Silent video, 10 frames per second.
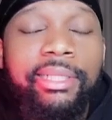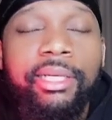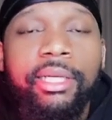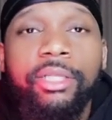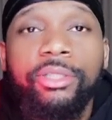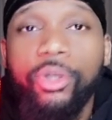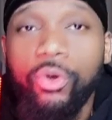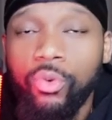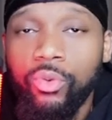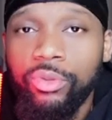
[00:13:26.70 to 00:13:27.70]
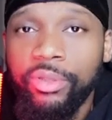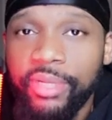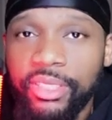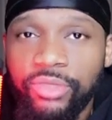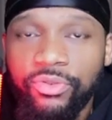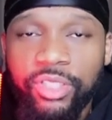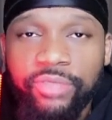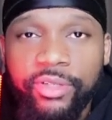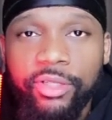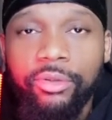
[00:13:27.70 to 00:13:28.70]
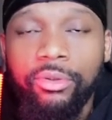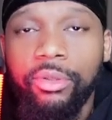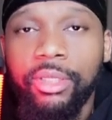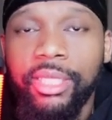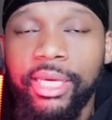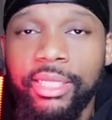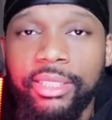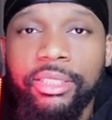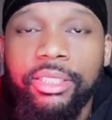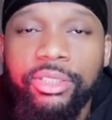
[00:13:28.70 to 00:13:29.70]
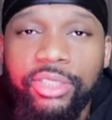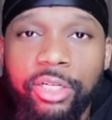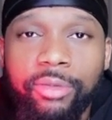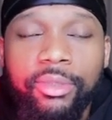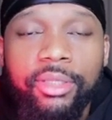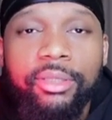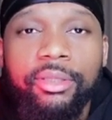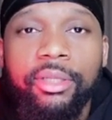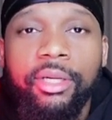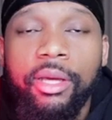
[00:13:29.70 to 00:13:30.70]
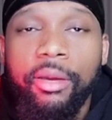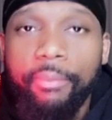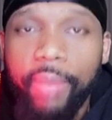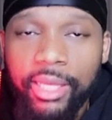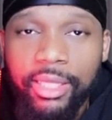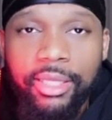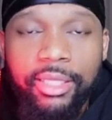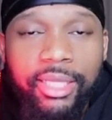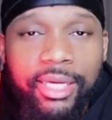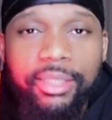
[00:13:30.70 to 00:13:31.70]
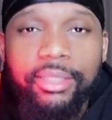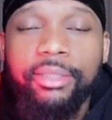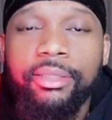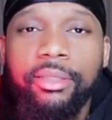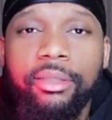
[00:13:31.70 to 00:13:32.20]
So the message for this video, ladies, gentlemen, mainly the ladies,